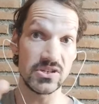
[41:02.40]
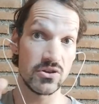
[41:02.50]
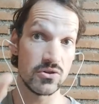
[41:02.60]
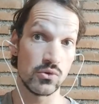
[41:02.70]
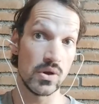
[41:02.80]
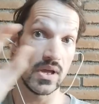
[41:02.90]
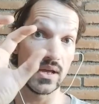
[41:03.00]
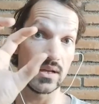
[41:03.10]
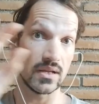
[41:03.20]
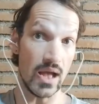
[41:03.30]
Google
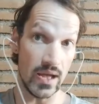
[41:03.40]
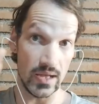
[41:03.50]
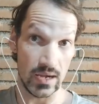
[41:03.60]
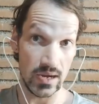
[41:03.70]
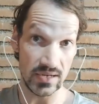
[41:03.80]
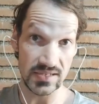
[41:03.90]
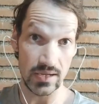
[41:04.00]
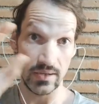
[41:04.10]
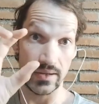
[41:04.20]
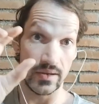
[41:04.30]

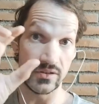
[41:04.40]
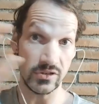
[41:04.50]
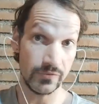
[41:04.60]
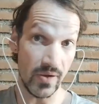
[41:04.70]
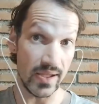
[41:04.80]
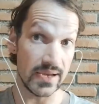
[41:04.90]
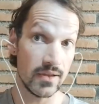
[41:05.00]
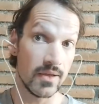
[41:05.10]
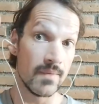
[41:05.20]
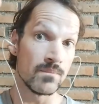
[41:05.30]
clutter,
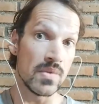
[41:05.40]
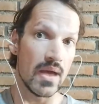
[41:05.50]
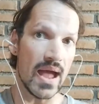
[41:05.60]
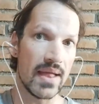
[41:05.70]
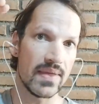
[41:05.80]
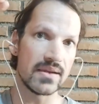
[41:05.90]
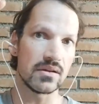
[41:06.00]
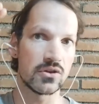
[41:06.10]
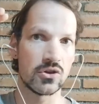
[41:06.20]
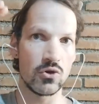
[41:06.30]
define, and
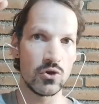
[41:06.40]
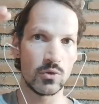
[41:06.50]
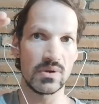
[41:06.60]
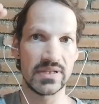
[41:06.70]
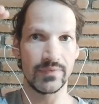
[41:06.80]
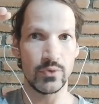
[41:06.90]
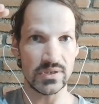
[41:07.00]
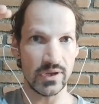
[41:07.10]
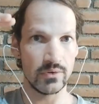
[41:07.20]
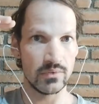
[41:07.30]
then Google will give you
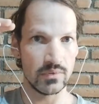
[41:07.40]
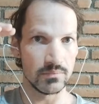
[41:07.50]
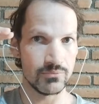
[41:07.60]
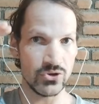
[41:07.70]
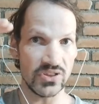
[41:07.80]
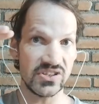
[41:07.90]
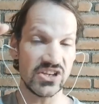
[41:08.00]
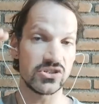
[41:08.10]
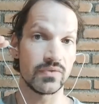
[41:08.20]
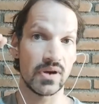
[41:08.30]
its own
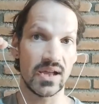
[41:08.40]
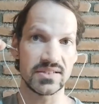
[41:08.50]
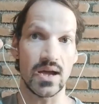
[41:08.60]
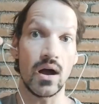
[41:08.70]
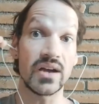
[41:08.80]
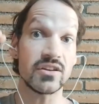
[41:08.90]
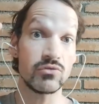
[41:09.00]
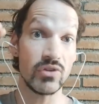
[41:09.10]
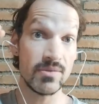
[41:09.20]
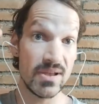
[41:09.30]
pronunciation of clutter. I don't
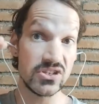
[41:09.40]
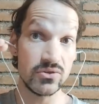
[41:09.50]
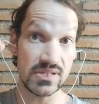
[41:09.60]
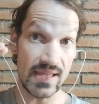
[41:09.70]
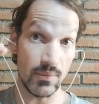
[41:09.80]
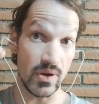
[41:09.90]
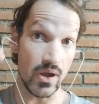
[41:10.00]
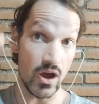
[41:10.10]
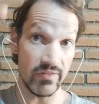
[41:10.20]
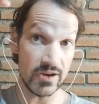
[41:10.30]
recommend using that one.
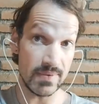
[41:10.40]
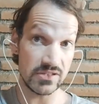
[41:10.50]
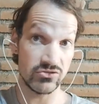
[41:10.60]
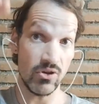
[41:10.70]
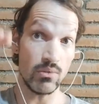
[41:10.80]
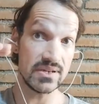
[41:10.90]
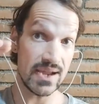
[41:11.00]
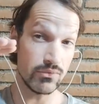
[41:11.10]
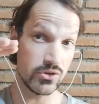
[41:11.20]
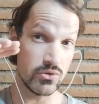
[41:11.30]
I recommend scrolling
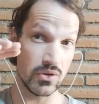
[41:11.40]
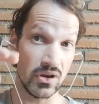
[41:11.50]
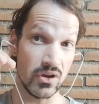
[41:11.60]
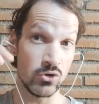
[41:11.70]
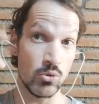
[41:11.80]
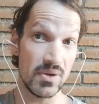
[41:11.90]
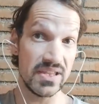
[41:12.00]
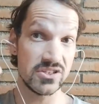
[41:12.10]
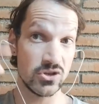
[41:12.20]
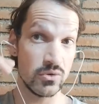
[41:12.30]
down Google,
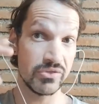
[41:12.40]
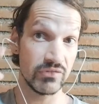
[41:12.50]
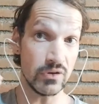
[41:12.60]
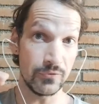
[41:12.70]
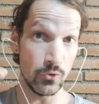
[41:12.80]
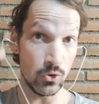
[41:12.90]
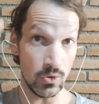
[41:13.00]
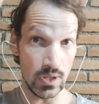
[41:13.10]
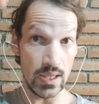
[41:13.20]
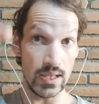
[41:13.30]
normally 2, 3 or
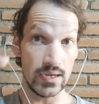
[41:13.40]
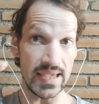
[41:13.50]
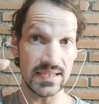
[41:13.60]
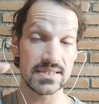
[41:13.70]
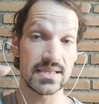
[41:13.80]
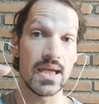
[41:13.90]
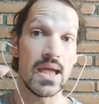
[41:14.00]
4 links,